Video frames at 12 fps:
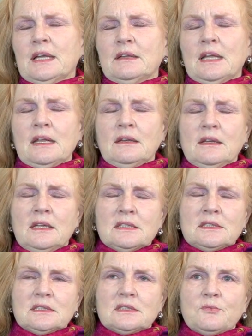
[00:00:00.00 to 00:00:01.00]
and
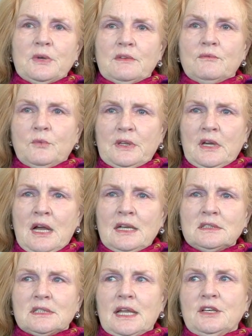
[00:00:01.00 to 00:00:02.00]
this is with
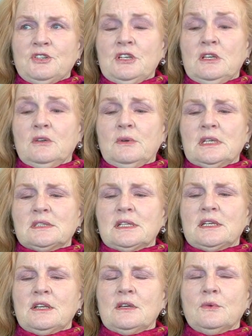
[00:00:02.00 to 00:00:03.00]
hindsight too, is
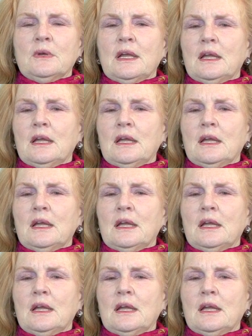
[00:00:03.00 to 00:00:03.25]
that you